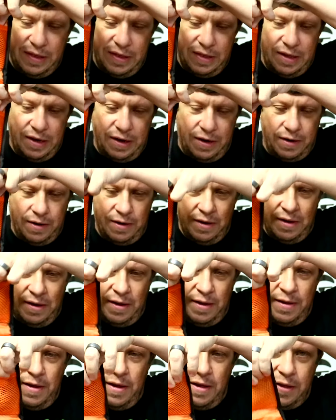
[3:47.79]
they're
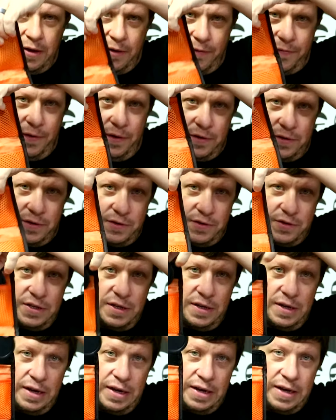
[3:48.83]
filters
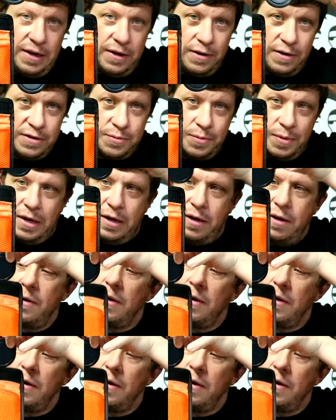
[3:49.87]
in here as well.